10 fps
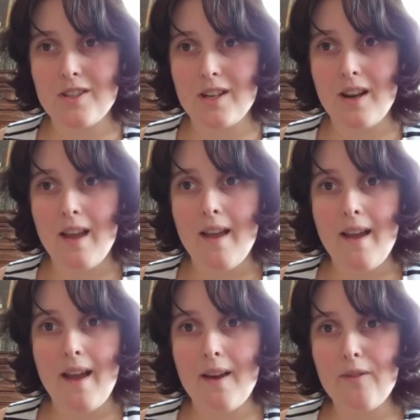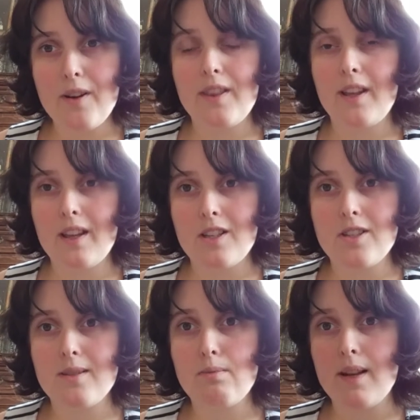It just makes this
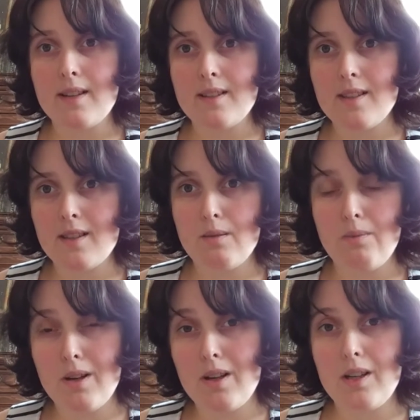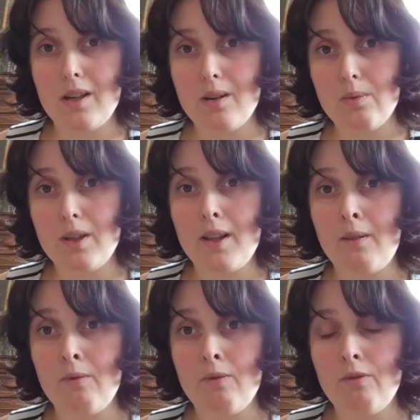community a really vibrant and
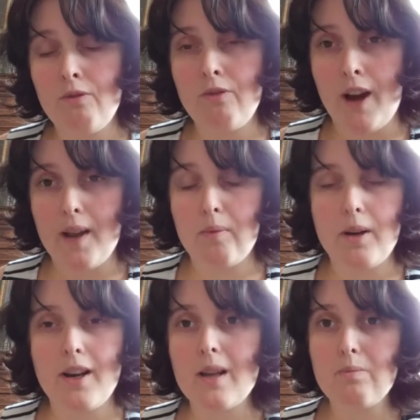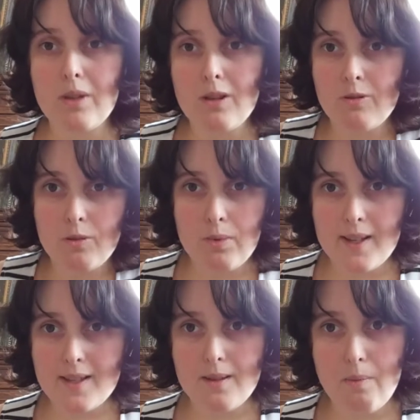beautiful place to be.
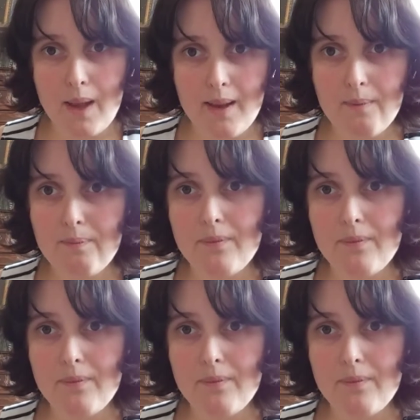So